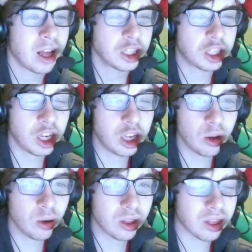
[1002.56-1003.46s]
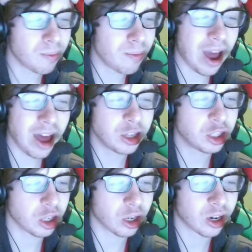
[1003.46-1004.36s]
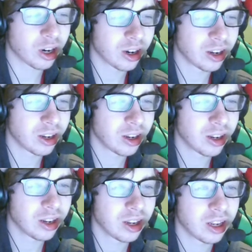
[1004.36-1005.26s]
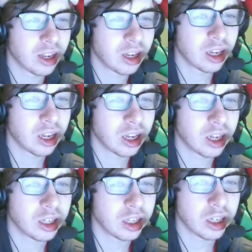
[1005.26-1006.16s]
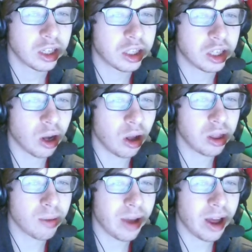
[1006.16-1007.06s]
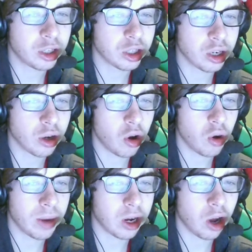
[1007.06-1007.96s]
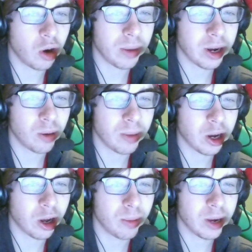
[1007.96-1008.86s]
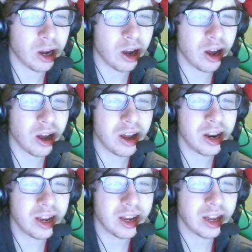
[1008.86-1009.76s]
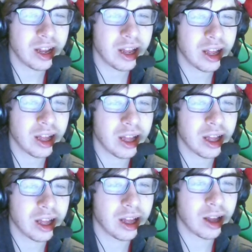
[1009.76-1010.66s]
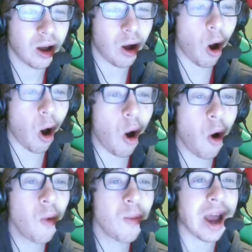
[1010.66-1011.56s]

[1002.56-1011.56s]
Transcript: She used the manager. It's fine. I was. She called the manager, and oh my god! Oh my god! Oh my god! Oh my god! Oh my god! Oh my